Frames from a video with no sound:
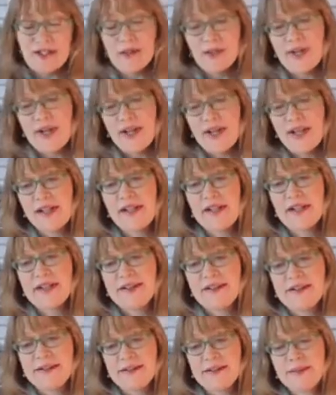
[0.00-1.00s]
Well,
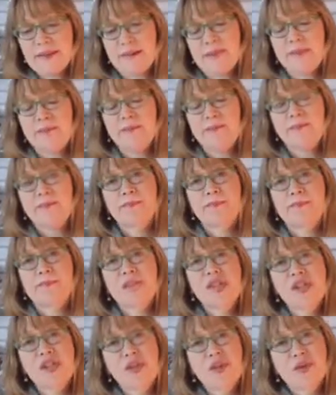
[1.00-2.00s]

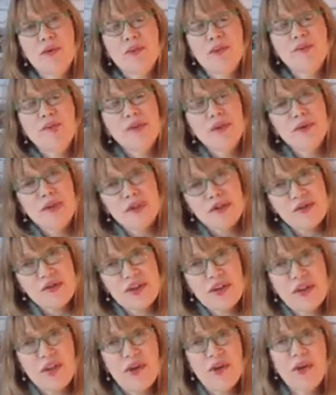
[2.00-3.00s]
so a few years
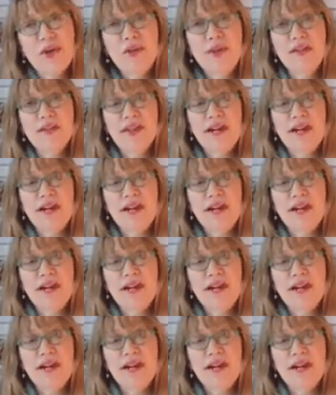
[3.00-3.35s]
ago,